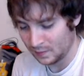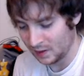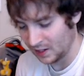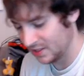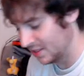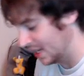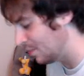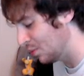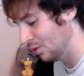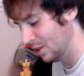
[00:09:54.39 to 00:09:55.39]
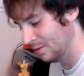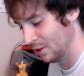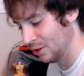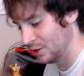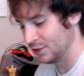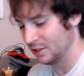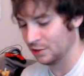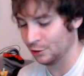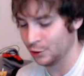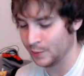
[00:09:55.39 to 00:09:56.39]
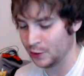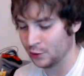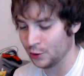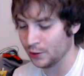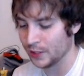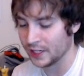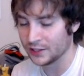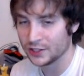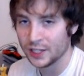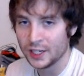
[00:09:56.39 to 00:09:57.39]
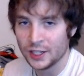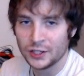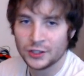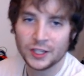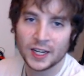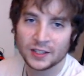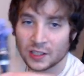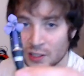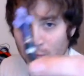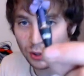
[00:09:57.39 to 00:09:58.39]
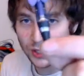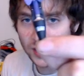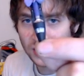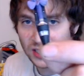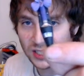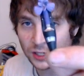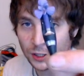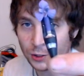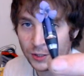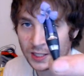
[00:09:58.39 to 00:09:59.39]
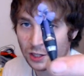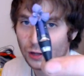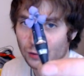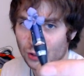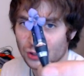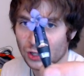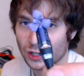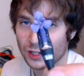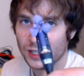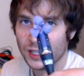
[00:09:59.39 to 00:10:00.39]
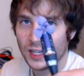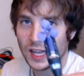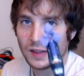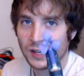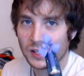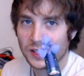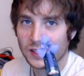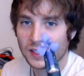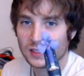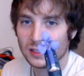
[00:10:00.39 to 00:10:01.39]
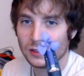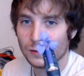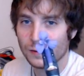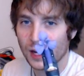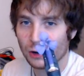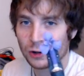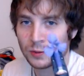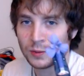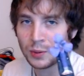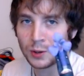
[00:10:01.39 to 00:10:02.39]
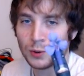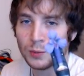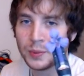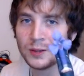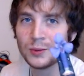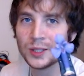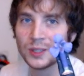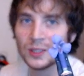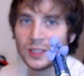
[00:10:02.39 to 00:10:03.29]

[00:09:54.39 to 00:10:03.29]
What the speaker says: staple of hers, is her special kunais. She has exploding incendiary kunais, all of hers are, I've got that nice little flower purple pinwheel,